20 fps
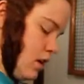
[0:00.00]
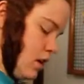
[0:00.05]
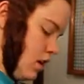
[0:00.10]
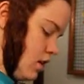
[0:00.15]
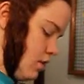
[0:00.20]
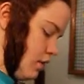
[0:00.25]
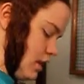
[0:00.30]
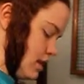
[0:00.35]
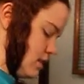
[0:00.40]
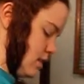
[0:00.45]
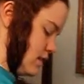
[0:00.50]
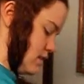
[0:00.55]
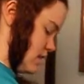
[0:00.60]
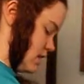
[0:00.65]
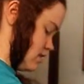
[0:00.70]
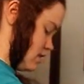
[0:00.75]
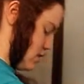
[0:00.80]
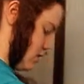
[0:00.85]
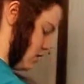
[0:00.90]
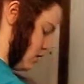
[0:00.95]
Otherwise this
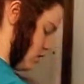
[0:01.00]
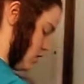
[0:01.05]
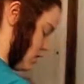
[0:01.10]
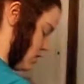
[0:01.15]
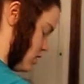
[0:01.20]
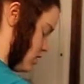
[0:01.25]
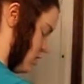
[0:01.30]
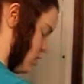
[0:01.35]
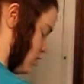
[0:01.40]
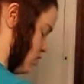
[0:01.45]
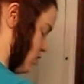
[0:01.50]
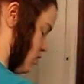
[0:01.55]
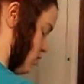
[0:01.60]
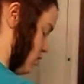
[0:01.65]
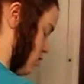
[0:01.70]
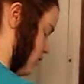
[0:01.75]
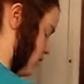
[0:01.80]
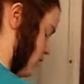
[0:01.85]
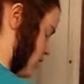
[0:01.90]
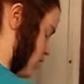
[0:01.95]
doesn't look
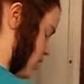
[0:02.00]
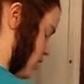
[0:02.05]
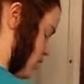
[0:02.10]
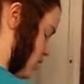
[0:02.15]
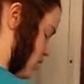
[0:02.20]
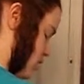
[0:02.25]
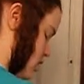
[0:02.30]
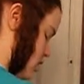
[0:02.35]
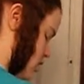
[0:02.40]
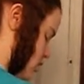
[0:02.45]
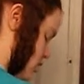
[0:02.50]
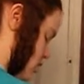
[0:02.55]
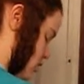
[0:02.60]
very good